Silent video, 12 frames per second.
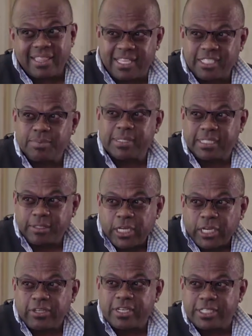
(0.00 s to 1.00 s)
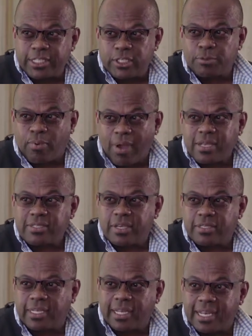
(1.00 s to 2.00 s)
This particular disease
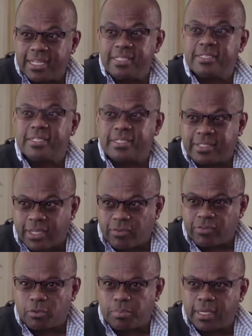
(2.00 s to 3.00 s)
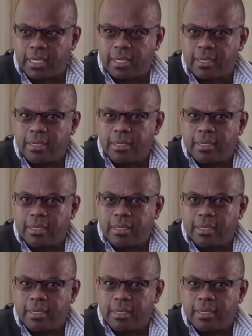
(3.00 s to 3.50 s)
process lends itself to being,